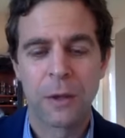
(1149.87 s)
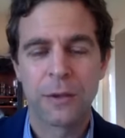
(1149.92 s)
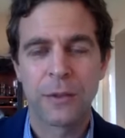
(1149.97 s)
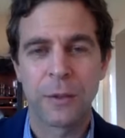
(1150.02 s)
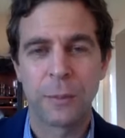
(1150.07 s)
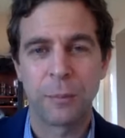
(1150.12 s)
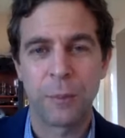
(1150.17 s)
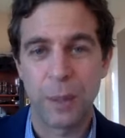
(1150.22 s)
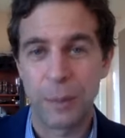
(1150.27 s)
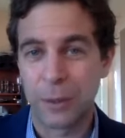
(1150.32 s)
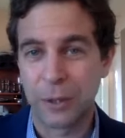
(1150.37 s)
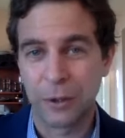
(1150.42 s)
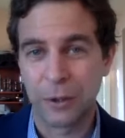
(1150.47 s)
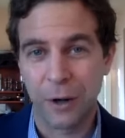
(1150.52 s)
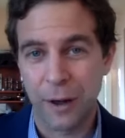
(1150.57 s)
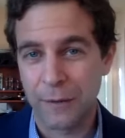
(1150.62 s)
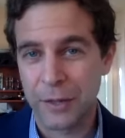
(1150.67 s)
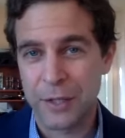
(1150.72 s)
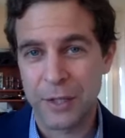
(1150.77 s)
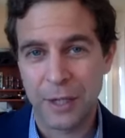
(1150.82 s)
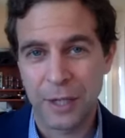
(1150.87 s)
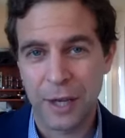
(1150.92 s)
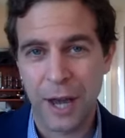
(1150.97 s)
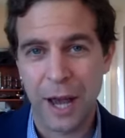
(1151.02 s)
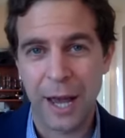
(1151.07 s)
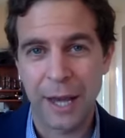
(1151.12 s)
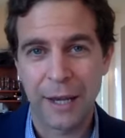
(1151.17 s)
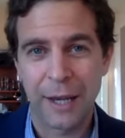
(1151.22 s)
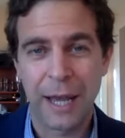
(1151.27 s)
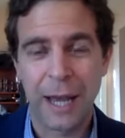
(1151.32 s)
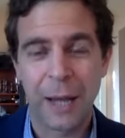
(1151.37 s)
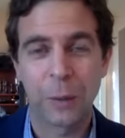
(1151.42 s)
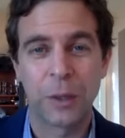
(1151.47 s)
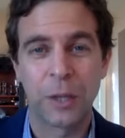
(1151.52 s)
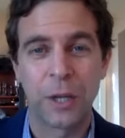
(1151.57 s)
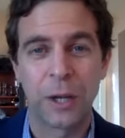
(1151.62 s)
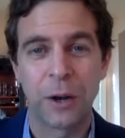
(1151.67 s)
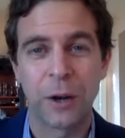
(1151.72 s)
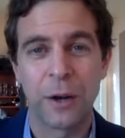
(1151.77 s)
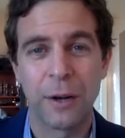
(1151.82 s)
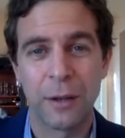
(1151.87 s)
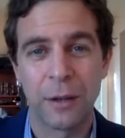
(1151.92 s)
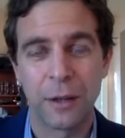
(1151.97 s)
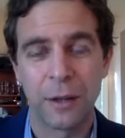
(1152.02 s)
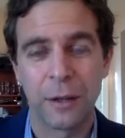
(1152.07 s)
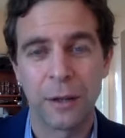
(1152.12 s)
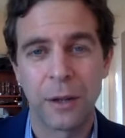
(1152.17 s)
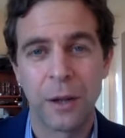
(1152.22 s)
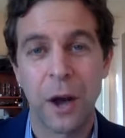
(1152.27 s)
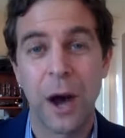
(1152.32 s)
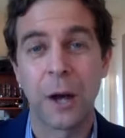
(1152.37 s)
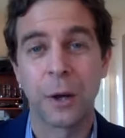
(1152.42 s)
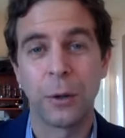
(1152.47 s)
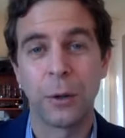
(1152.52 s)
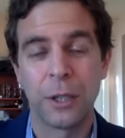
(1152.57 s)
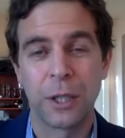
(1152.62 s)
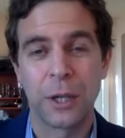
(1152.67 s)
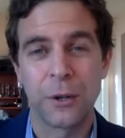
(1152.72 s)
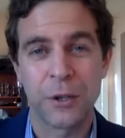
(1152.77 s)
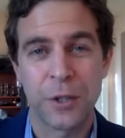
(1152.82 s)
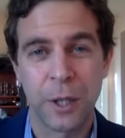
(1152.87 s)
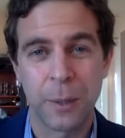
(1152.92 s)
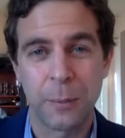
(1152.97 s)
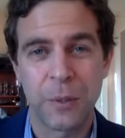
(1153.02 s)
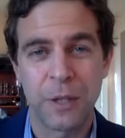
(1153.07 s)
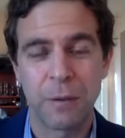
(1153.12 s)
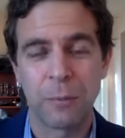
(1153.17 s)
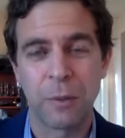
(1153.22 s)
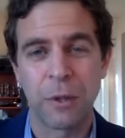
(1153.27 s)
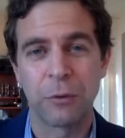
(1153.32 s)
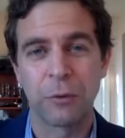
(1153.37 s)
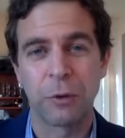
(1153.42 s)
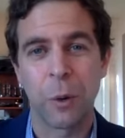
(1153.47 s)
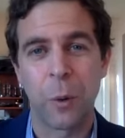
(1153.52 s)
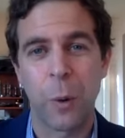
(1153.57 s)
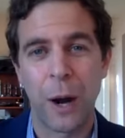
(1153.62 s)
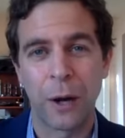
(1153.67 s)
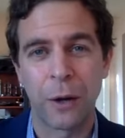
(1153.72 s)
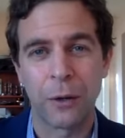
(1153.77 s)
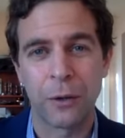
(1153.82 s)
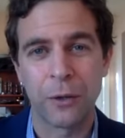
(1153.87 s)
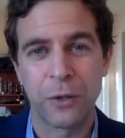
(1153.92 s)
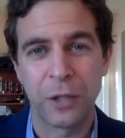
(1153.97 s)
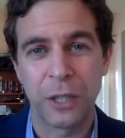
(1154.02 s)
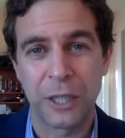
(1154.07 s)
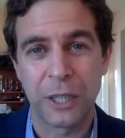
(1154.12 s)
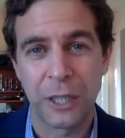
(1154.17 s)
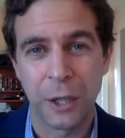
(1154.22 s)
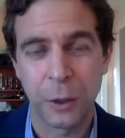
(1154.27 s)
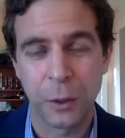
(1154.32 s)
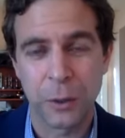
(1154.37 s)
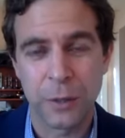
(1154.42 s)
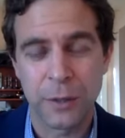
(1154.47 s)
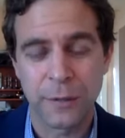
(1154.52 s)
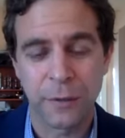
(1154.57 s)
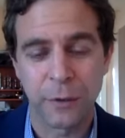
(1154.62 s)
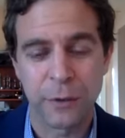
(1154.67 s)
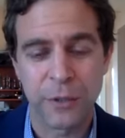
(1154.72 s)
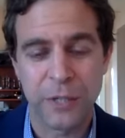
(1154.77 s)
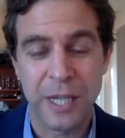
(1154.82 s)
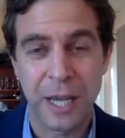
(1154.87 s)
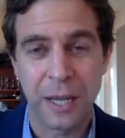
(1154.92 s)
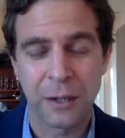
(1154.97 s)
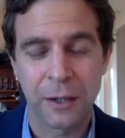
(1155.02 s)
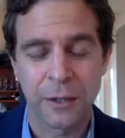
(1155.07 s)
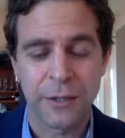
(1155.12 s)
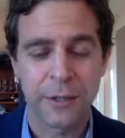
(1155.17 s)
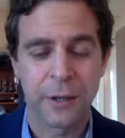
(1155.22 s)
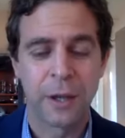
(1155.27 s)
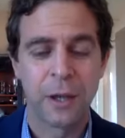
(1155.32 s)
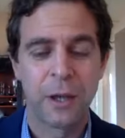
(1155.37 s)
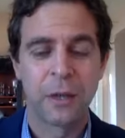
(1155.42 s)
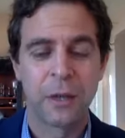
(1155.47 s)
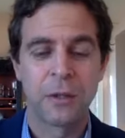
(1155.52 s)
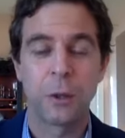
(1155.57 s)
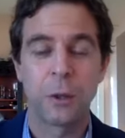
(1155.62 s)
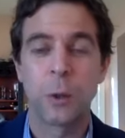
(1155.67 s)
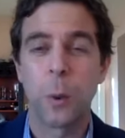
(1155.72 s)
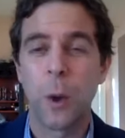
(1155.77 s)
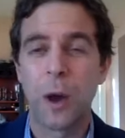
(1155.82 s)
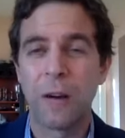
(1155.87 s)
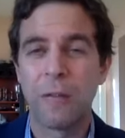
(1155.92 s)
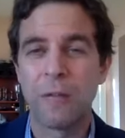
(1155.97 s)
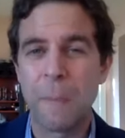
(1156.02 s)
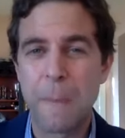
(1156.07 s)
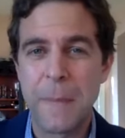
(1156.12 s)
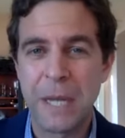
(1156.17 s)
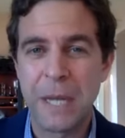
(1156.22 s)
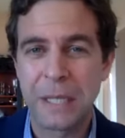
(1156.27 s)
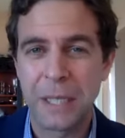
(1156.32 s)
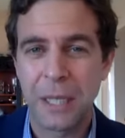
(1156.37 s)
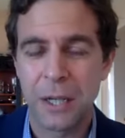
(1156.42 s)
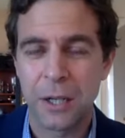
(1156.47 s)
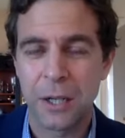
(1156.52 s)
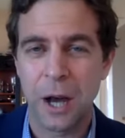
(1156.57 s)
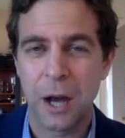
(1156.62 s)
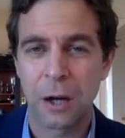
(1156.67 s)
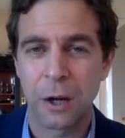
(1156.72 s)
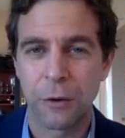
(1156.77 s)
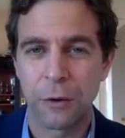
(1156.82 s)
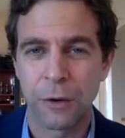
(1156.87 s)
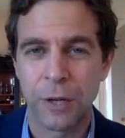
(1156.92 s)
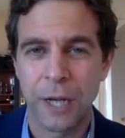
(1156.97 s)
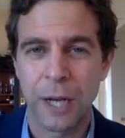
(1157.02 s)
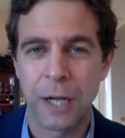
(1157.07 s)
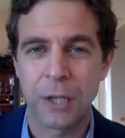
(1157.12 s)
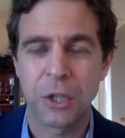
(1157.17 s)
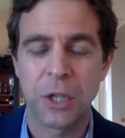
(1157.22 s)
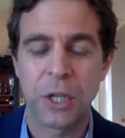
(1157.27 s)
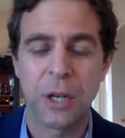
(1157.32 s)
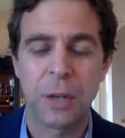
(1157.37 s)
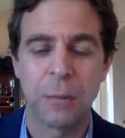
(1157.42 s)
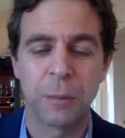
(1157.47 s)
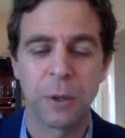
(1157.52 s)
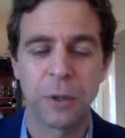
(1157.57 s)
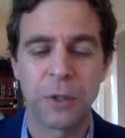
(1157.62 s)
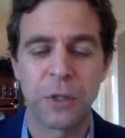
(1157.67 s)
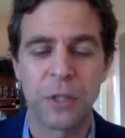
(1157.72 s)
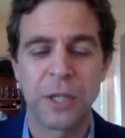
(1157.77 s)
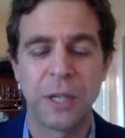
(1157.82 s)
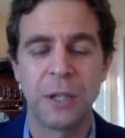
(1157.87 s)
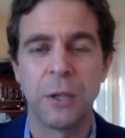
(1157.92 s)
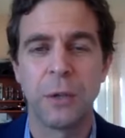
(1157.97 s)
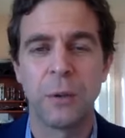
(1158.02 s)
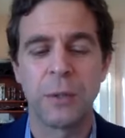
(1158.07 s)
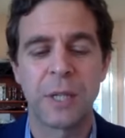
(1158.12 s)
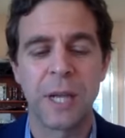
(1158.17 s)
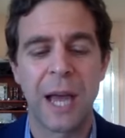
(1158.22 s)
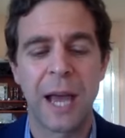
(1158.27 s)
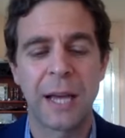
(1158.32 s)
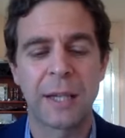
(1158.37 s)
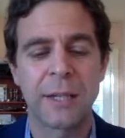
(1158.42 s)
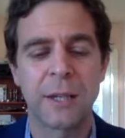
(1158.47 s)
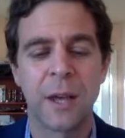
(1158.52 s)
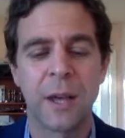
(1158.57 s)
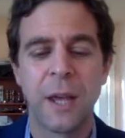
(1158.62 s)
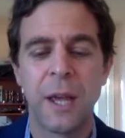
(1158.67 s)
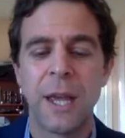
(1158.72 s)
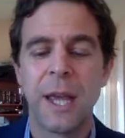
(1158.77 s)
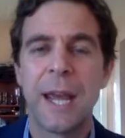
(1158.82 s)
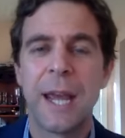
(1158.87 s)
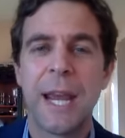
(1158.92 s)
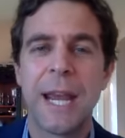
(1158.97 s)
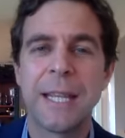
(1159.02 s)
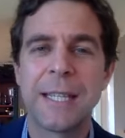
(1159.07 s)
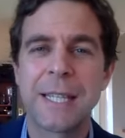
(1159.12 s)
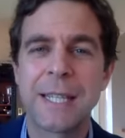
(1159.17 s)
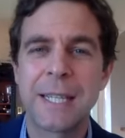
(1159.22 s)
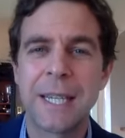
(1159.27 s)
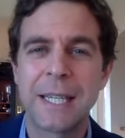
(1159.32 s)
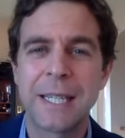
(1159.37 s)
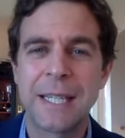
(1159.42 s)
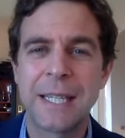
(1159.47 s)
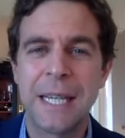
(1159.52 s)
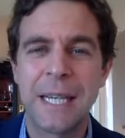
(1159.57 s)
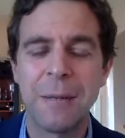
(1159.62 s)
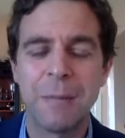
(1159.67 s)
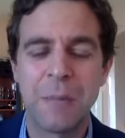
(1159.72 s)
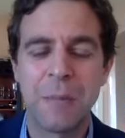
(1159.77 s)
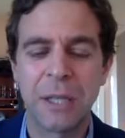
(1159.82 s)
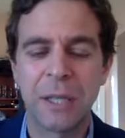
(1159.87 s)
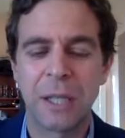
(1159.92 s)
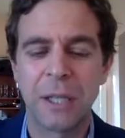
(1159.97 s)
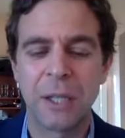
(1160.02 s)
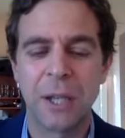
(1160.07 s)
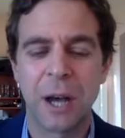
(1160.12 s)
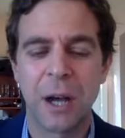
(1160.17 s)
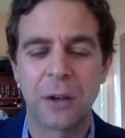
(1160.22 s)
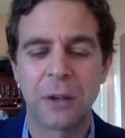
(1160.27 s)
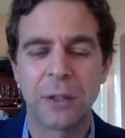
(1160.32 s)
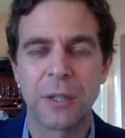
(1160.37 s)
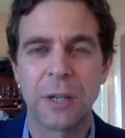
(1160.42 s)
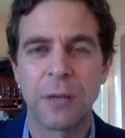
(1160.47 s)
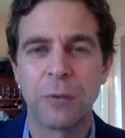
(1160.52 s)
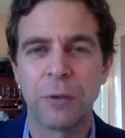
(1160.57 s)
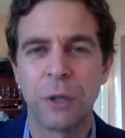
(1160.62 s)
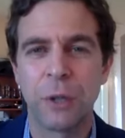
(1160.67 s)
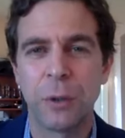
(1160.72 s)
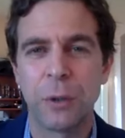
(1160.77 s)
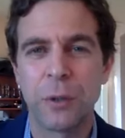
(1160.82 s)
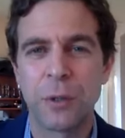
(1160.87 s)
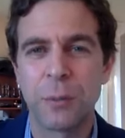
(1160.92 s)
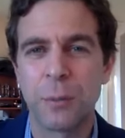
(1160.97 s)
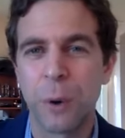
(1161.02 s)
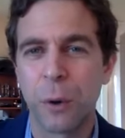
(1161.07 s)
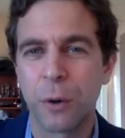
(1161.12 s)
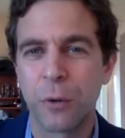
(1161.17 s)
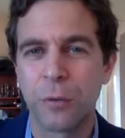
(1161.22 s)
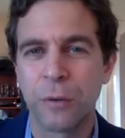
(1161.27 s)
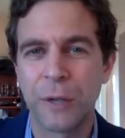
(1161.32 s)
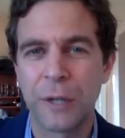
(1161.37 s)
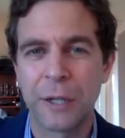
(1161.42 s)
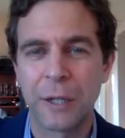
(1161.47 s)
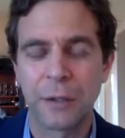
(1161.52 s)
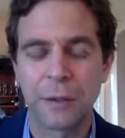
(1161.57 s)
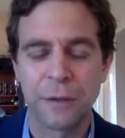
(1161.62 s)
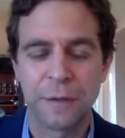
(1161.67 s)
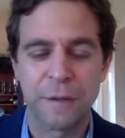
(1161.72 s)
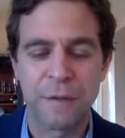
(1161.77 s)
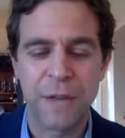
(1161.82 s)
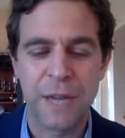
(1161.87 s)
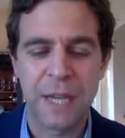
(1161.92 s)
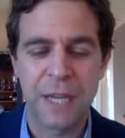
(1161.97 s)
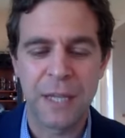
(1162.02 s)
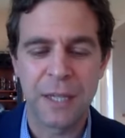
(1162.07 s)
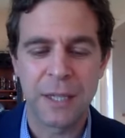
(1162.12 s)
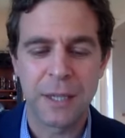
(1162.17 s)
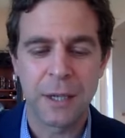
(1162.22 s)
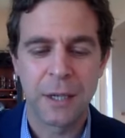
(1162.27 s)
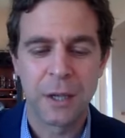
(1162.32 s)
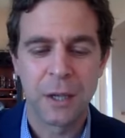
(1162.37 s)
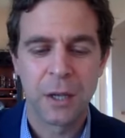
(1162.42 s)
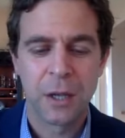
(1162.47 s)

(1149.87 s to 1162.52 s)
So people are obviously not out there, and the auto dealerships have been required to close for sales. So $12 million reduction in purchase and use tax, and $16 million reduced motor vehicle fees.